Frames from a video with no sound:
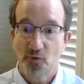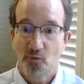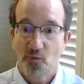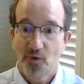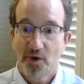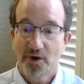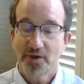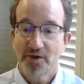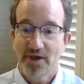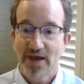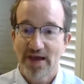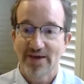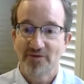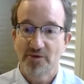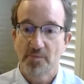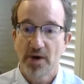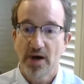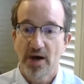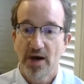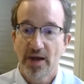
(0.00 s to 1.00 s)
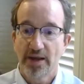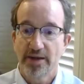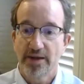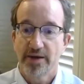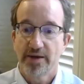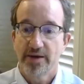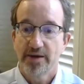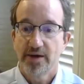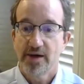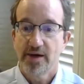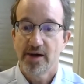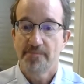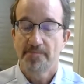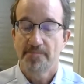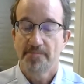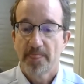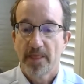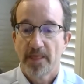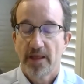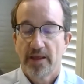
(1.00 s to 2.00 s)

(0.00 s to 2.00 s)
What do you have in mind?